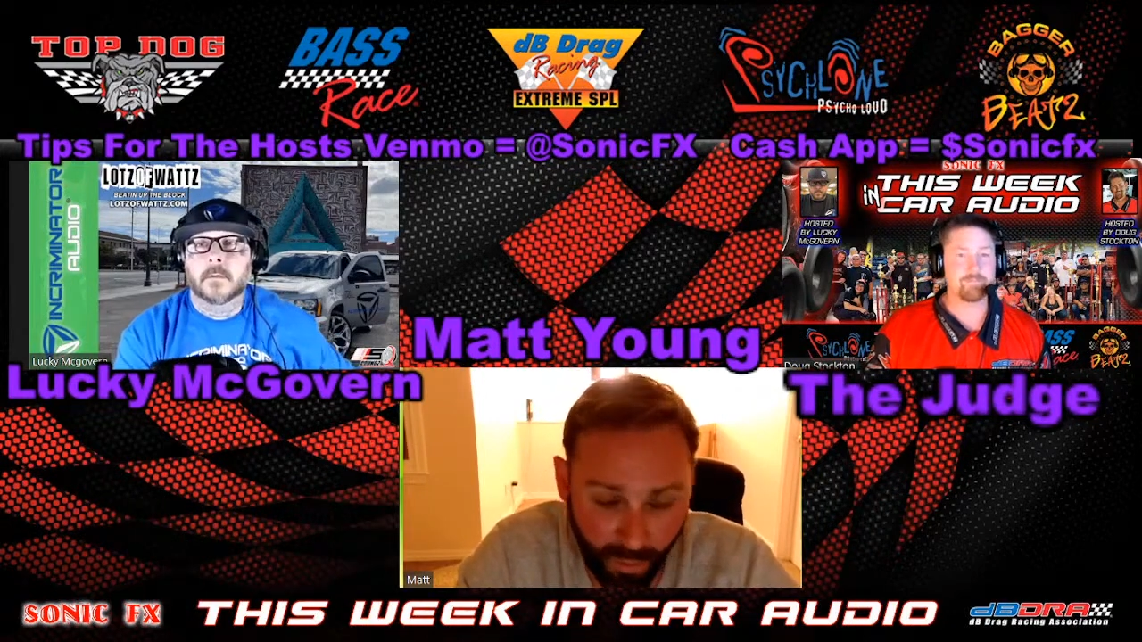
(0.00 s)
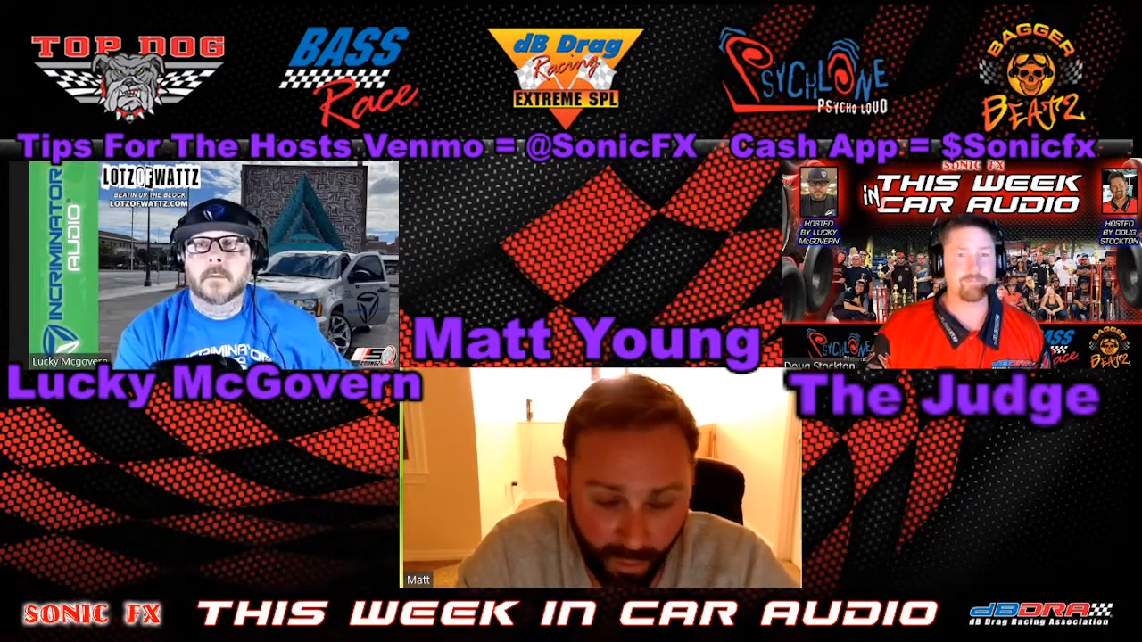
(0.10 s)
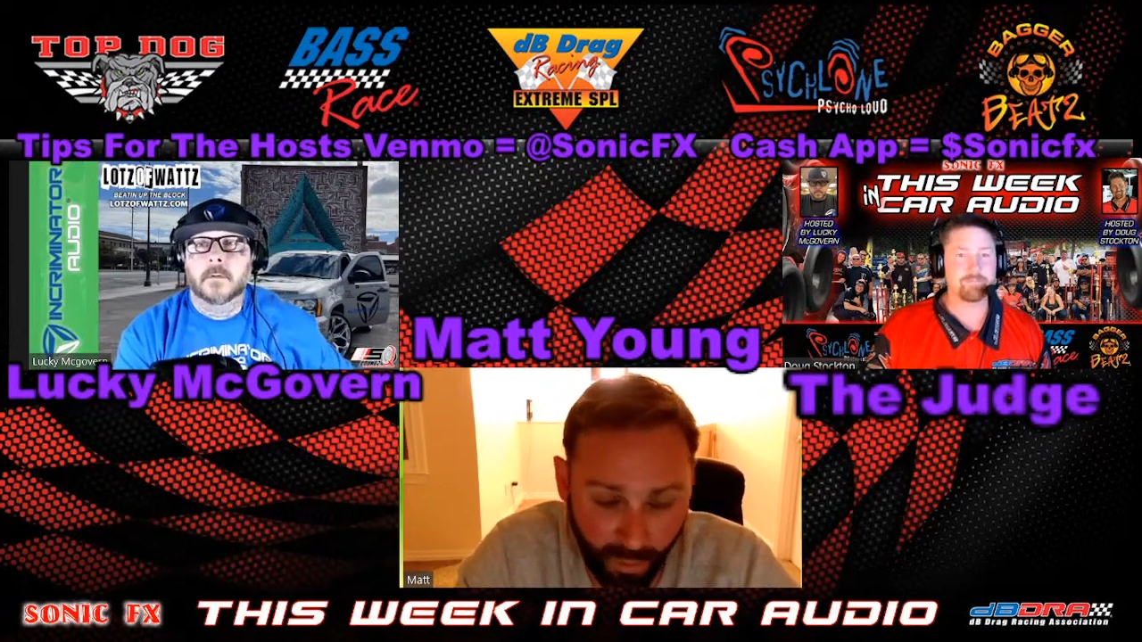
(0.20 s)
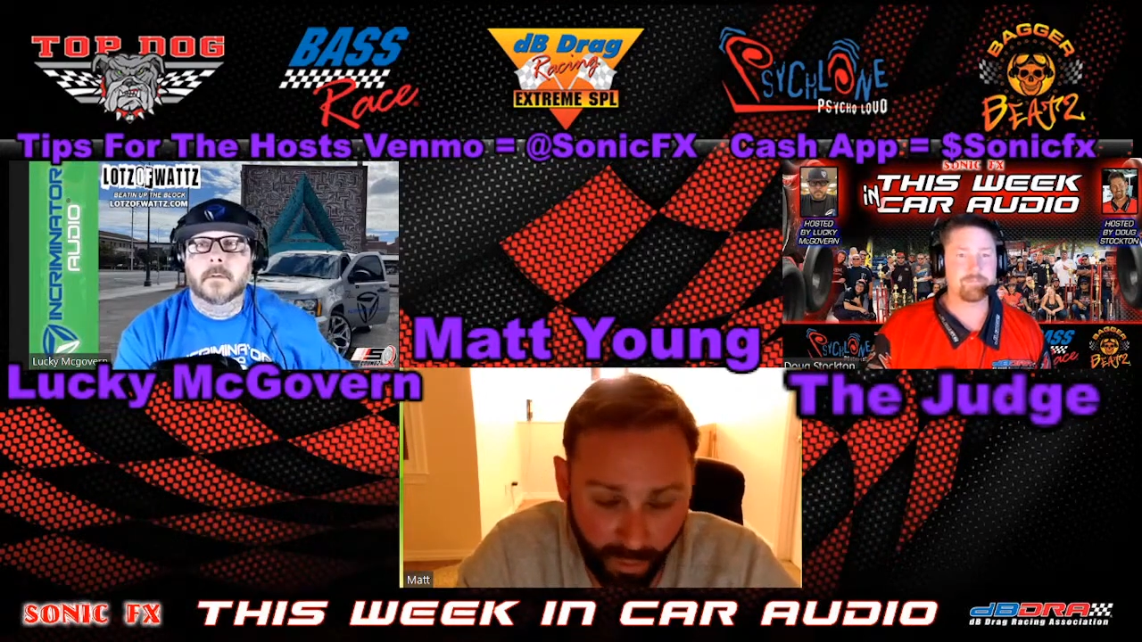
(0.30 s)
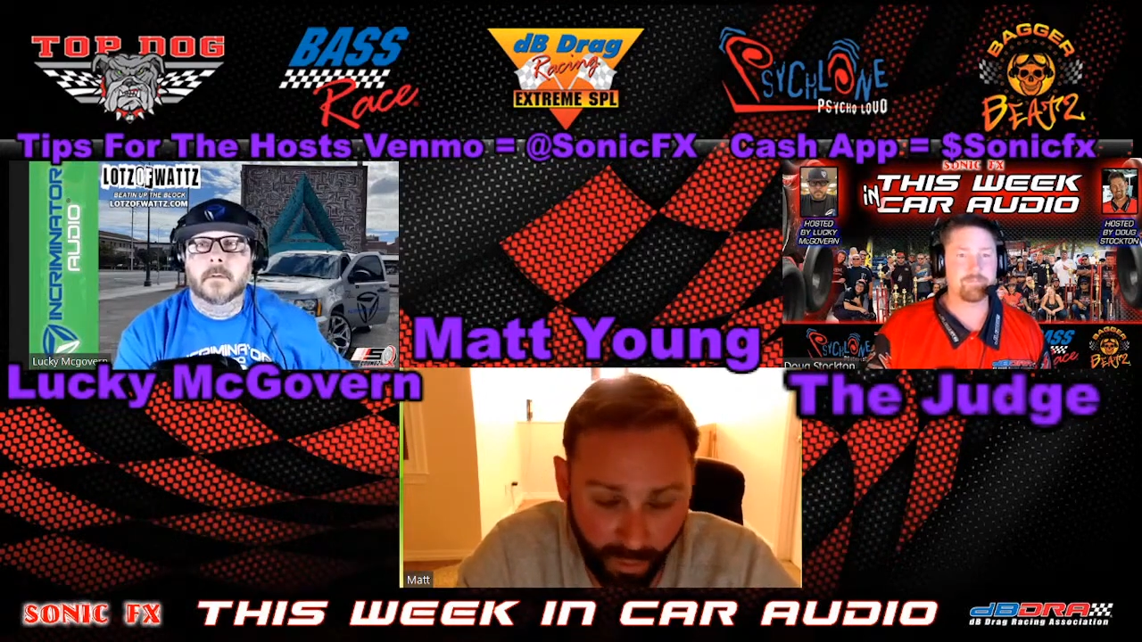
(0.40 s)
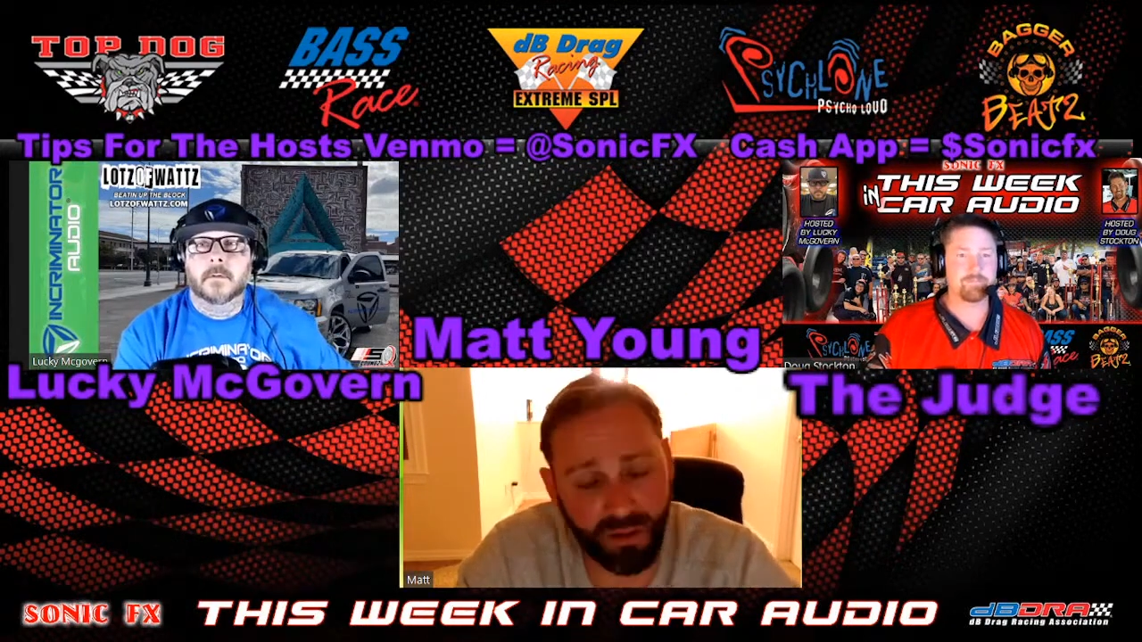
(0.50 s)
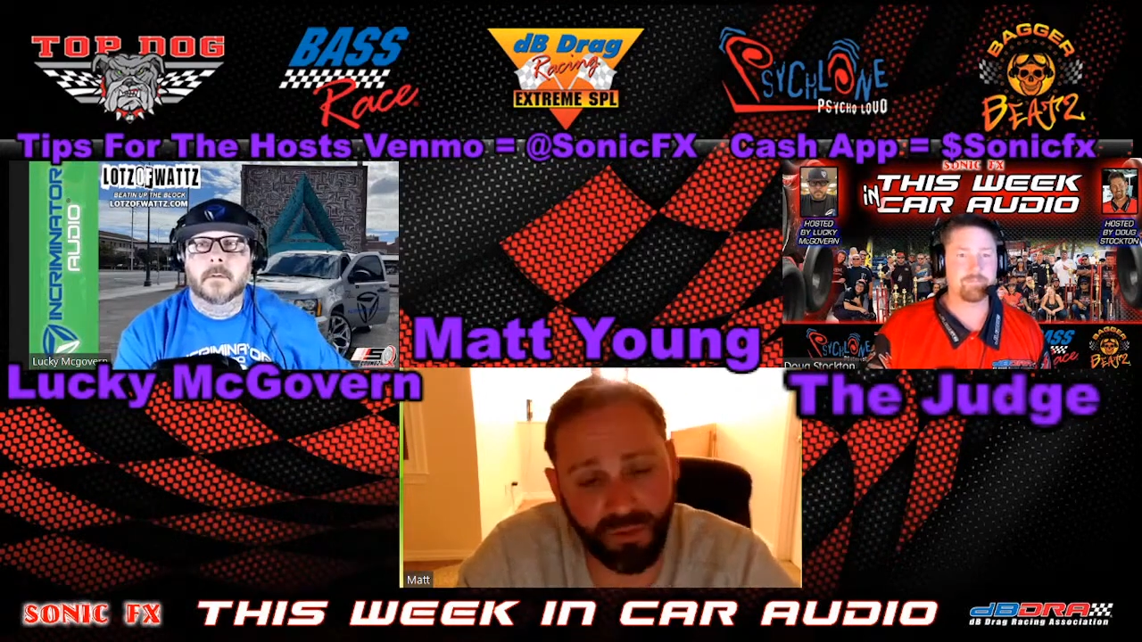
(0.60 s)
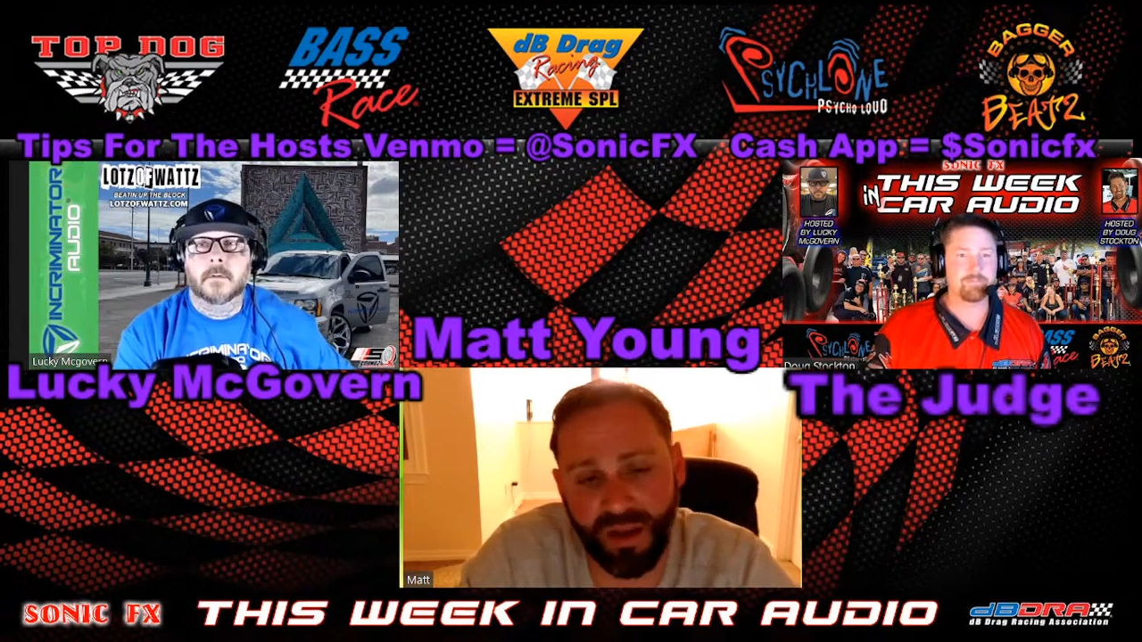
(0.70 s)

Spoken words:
RPM